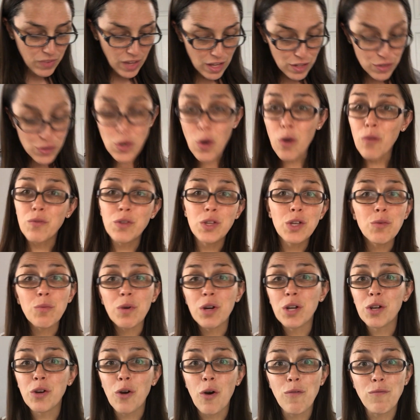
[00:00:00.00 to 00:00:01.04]
So if you
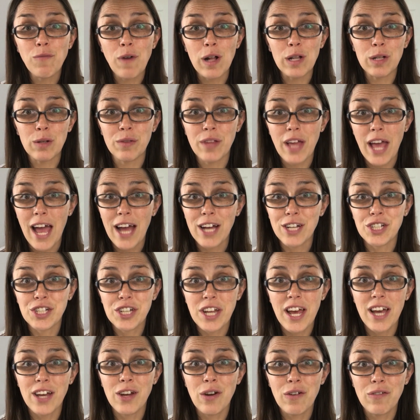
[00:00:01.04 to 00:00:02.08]
want to go follow the
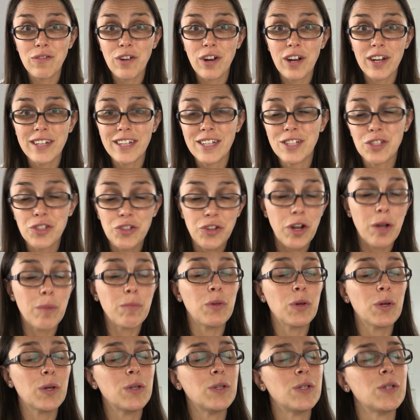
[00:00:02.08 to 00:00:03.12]
hashtag over on Instagram,
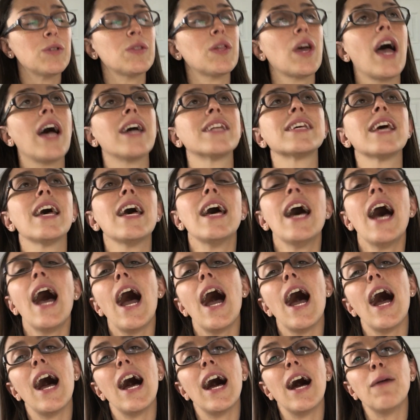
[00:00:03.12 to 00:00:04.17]
you can do that.
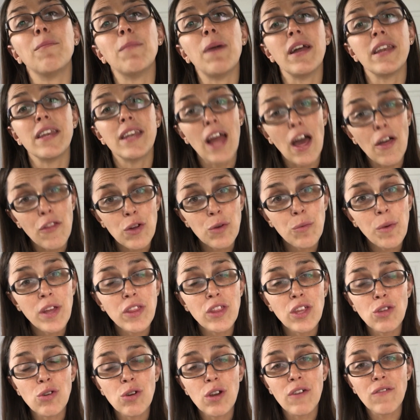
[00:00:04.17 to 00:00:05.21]
Another way
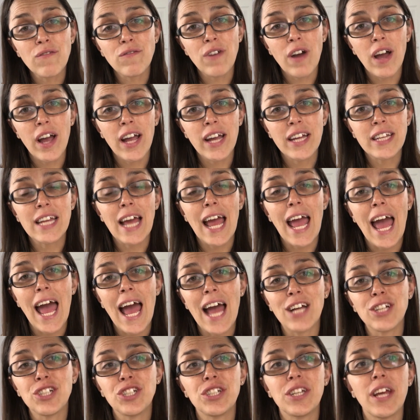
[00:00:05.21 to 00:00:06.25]
that you can find a
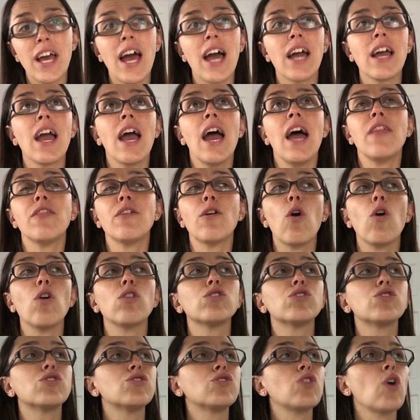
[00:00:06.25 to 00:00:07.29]
hashtag, there
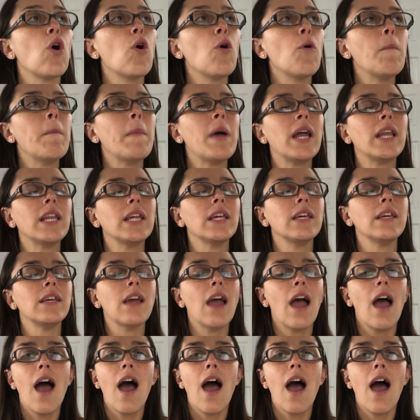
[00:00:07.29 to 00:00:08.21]
are so many